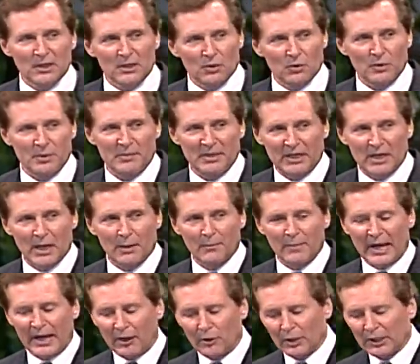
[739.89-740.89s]
we become
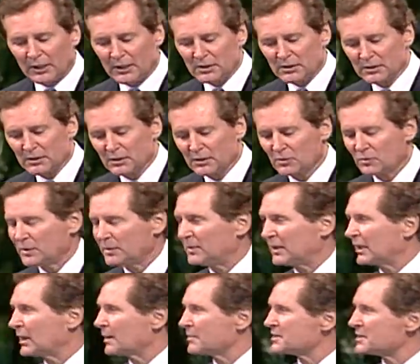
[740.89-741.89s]
arrogant, we
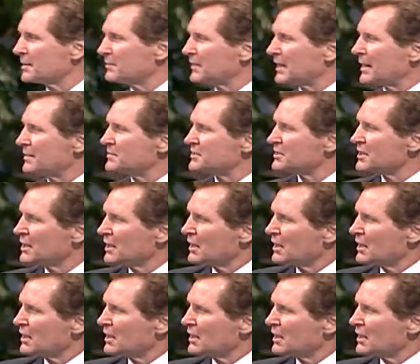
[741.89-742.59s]
become sometimes